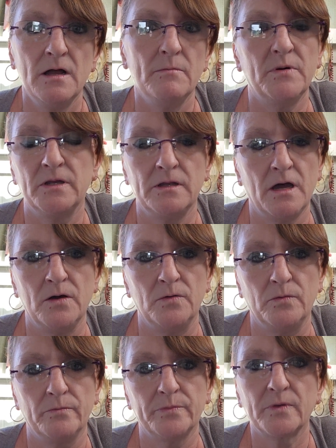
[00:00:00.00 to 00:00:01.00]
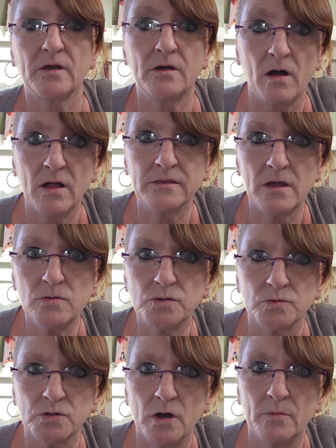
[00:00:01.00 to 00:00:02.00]
But no, God knows
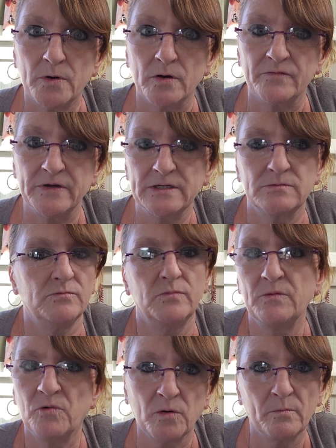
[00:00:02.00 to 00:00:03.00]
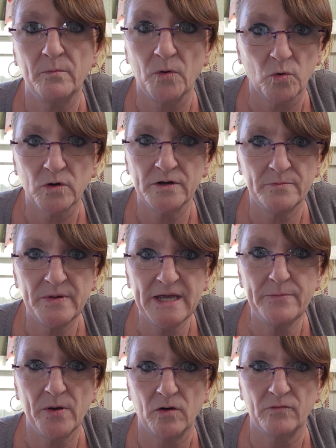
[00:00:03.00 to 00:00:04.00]
we're not perfect. We weren't born to be
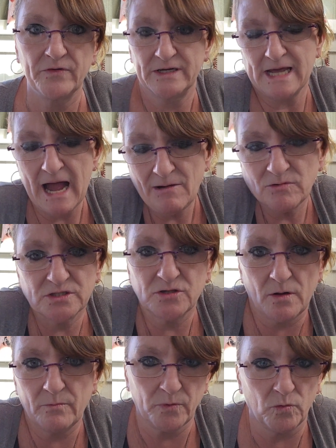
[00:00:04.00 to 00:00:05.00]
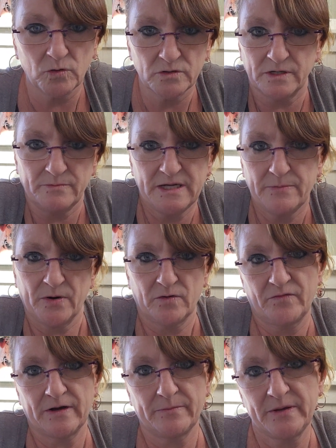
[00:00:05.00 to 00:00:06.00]
perfect. I was not born to be a
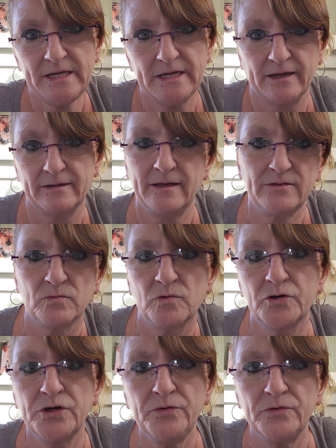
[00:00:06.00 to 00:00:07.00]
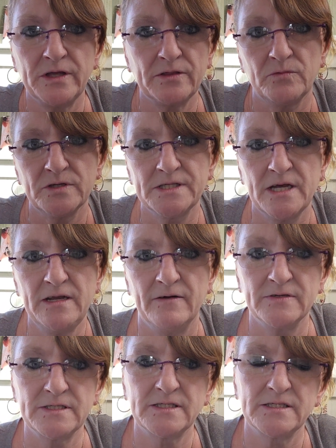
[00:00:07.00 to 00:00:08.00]
perfect being. Neither were you, neither was none of
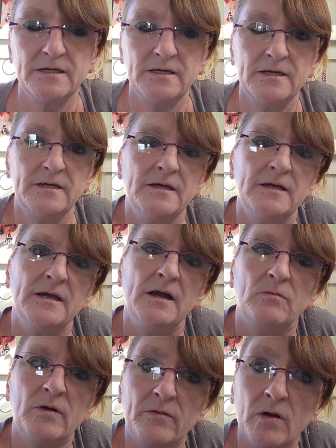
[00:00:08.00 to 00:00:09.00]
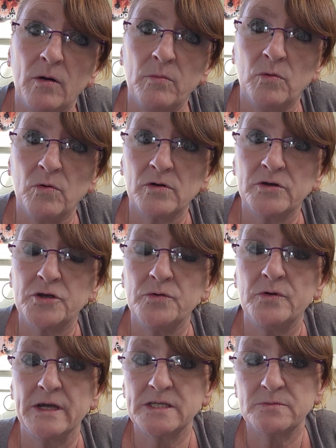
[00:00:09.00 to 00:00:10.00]
us. We were all born to
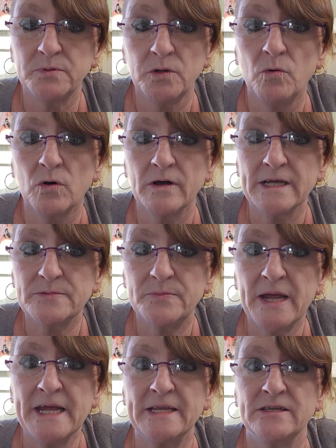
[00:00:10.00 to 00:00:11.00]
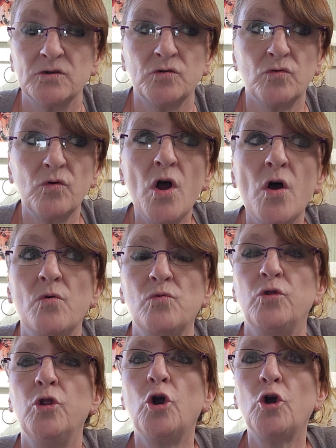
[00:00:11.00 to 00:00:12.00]
explore, expand, grow,
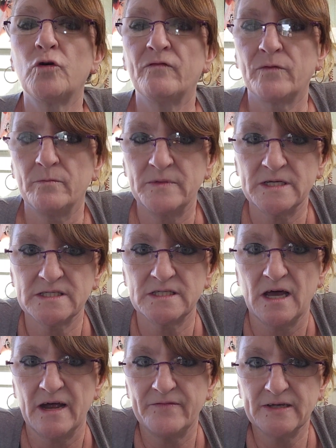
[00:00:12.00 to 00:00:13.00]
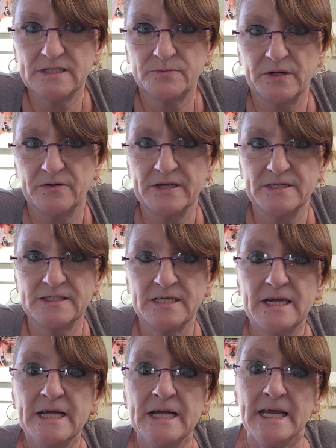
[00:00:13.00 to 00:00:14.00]
learn from this life experience.
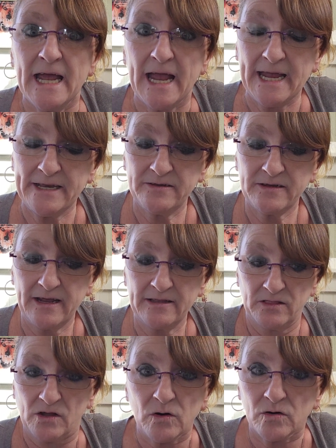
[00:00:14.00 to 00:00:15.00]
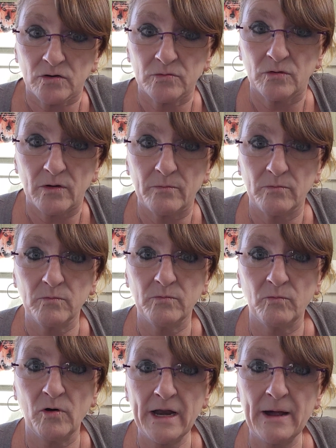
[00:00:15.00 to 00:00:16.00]
And learn,
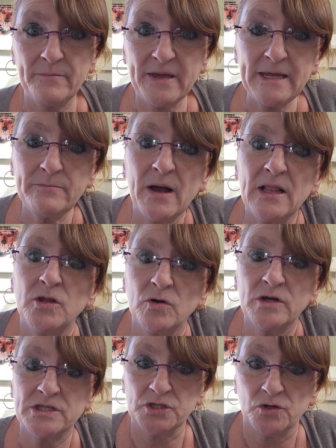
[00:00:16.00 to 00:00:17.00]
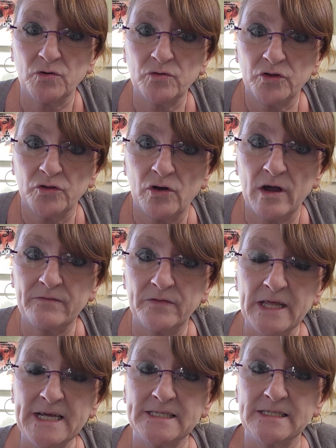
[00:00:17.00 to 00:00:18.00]
what I mean by learn is learn the life
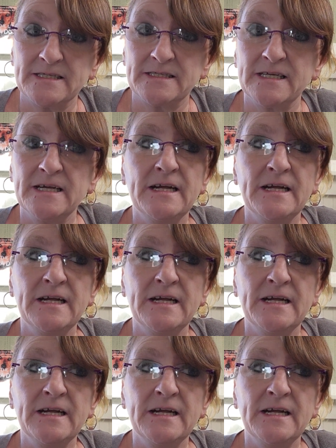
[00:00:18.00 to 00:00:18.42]
lessons.